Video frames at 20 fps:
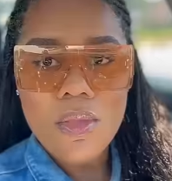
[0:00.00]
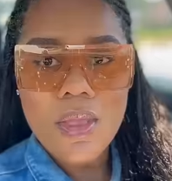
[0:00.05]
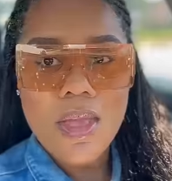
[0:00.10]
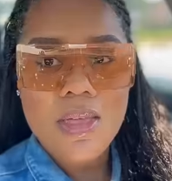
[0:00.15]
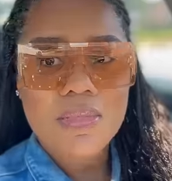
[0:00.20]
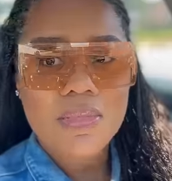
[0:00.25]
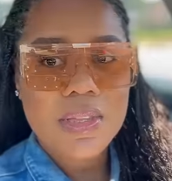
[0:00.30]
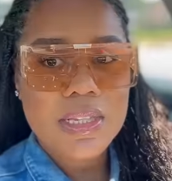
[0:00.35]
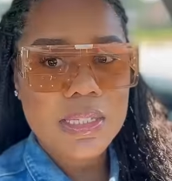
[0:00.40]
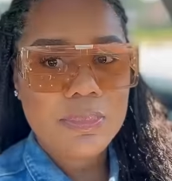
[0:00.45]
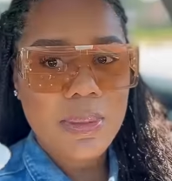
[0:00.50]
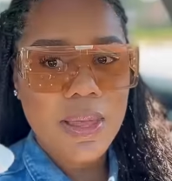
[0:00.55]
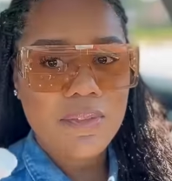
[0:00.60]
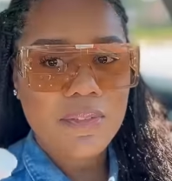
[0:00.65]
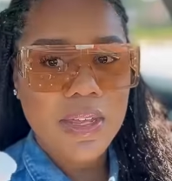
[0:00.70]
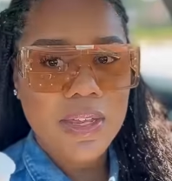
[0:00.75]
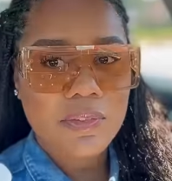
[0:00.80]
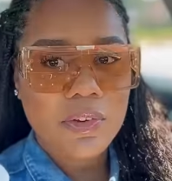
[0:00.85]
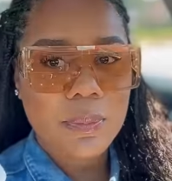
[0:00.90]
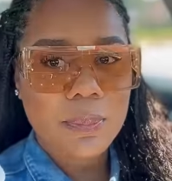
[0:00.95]
this is my
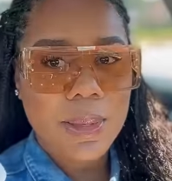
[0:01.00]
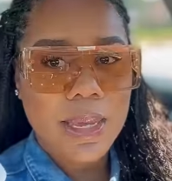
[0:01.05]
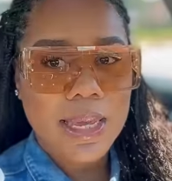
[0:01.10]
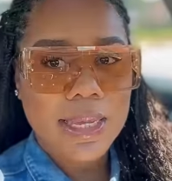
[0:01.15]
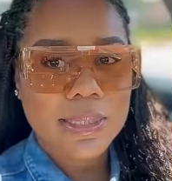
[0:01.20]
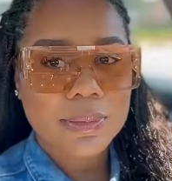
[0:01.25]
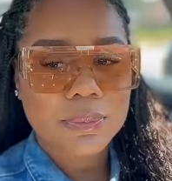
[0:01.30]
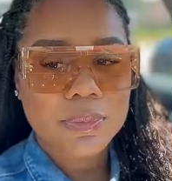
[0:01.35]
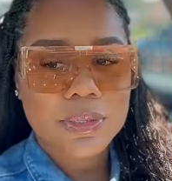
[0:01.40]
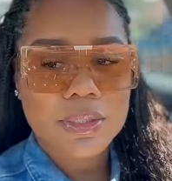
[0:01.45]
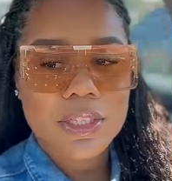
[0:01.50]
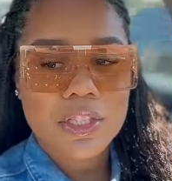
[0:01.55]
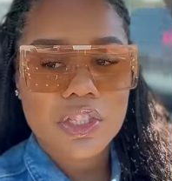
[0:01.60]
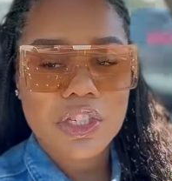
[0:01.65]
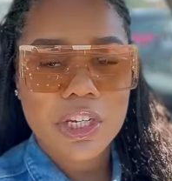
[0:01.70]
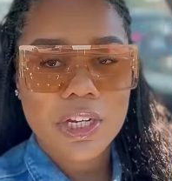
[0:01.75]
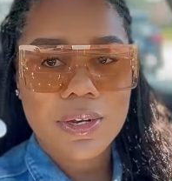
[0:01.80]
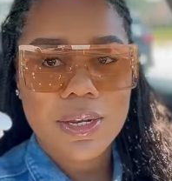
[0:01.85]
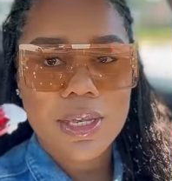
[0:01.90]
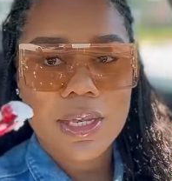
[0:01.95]
favorite bite with a
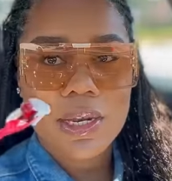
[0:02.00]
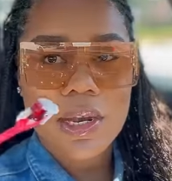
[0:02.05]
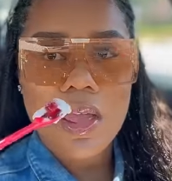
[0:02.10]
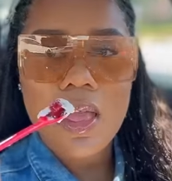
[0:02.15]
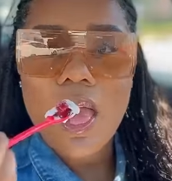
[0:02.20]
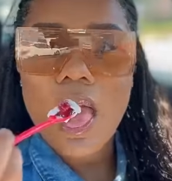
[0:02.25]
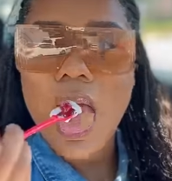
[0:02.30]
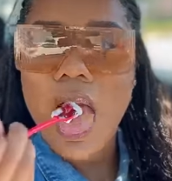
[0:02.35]
cherry in it